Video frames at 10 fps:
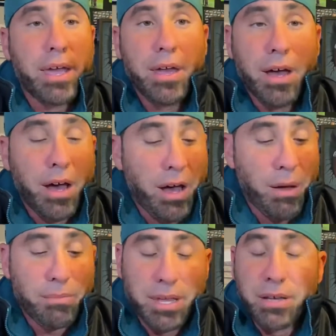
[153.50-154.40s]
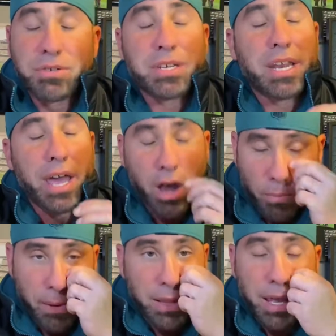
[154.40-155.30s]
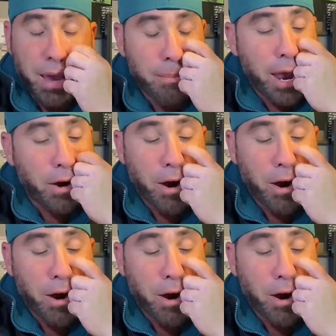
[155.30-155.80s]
The Eagles need help at linebacker.